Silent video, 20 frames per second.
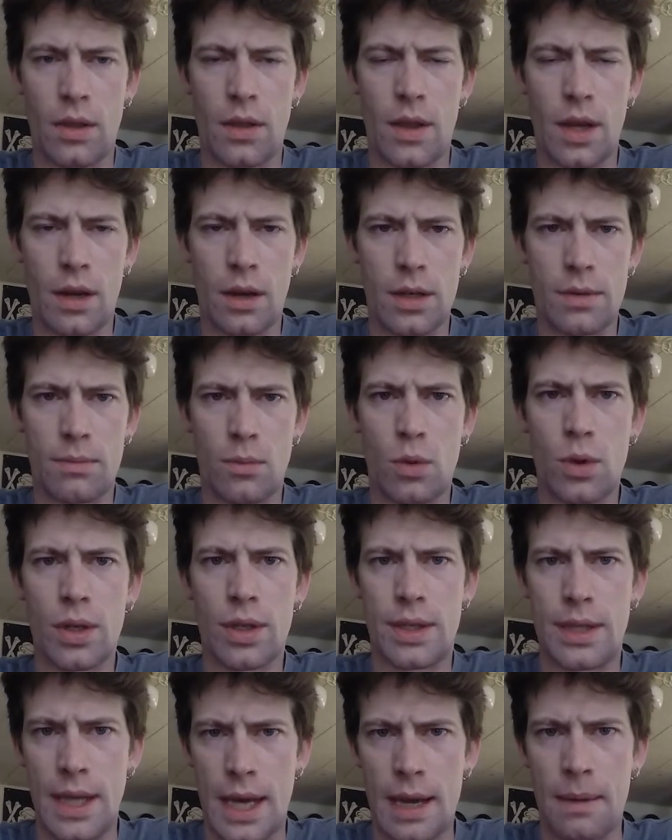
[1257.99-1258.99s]
There is more
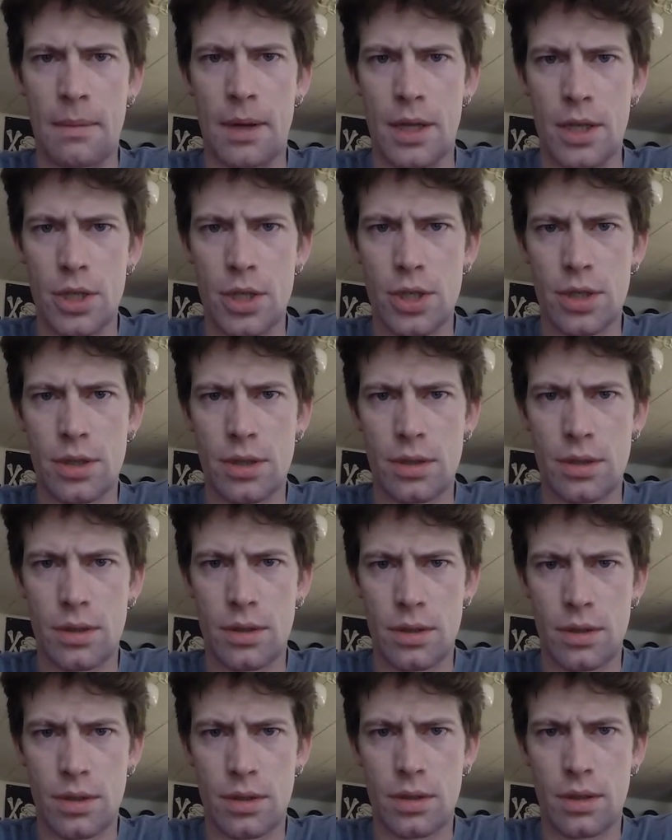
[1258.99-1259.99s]
damage
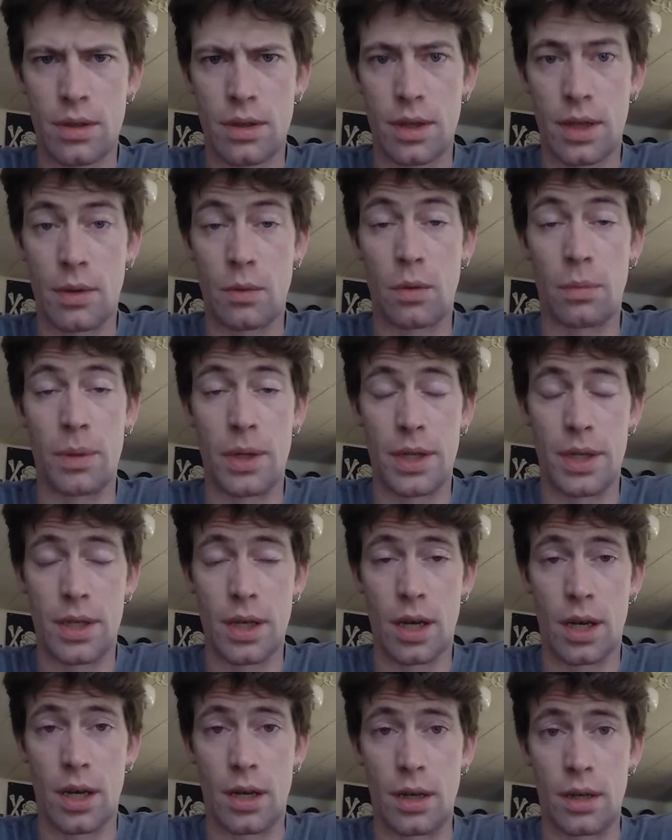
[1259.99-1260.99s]
that will be
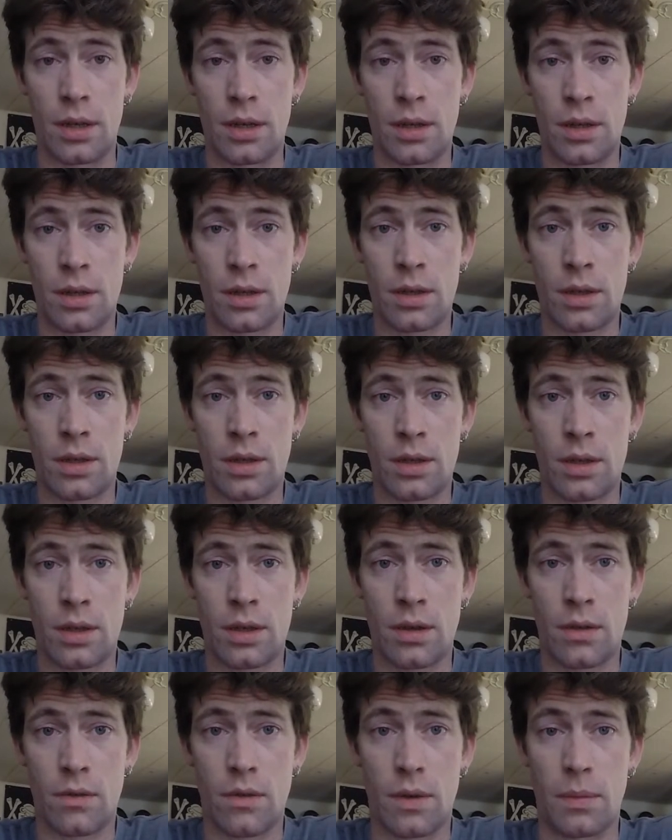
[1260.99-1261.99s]
done
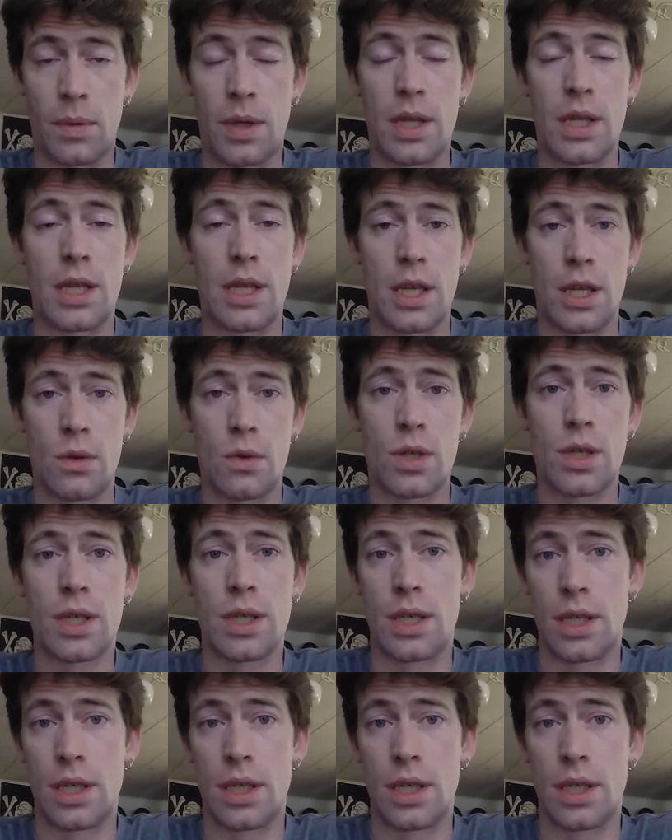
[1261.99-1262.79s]
from continuously